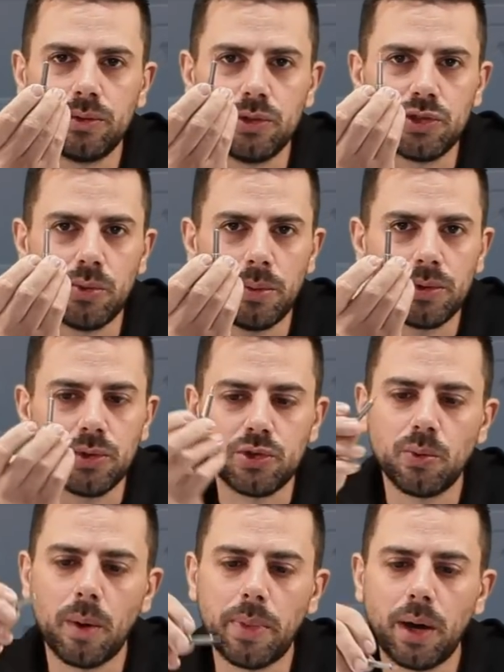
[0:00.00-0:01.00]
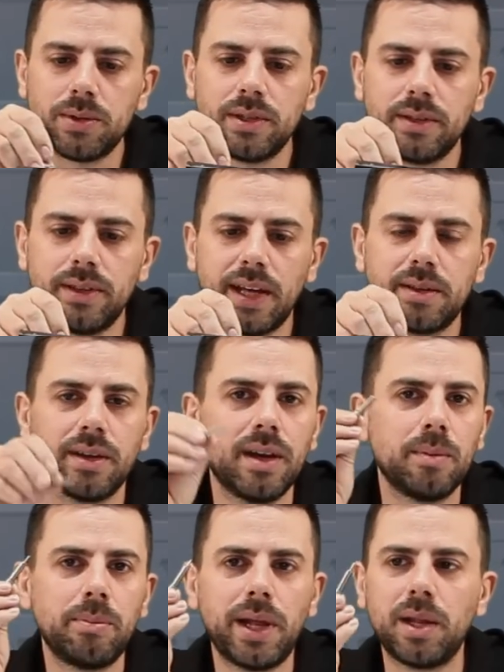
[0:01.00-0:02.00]
to swap out
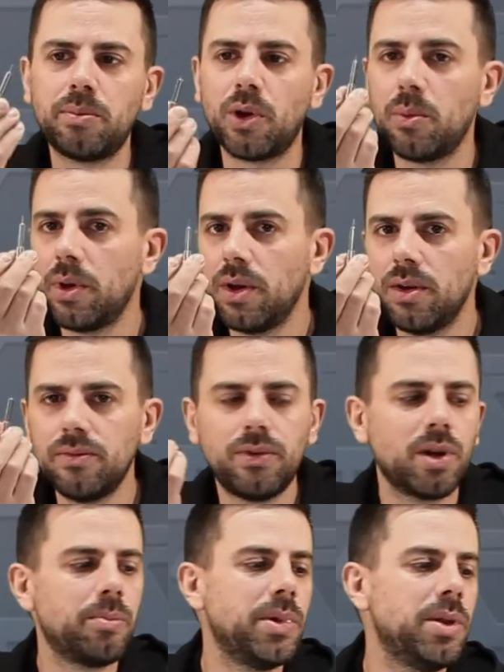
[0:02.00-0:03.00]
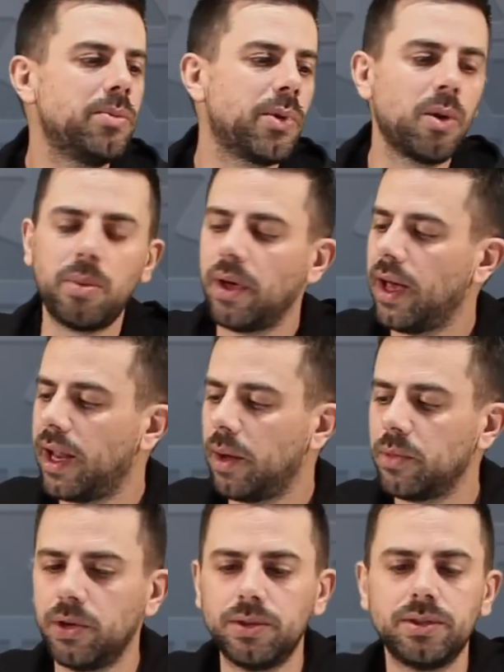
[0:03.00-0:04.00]
that pellet probe for a pin probe and
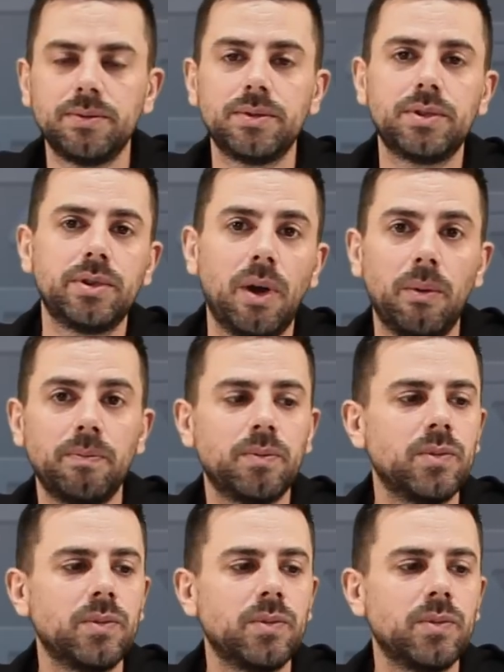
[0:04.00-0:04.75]
I'm good to go.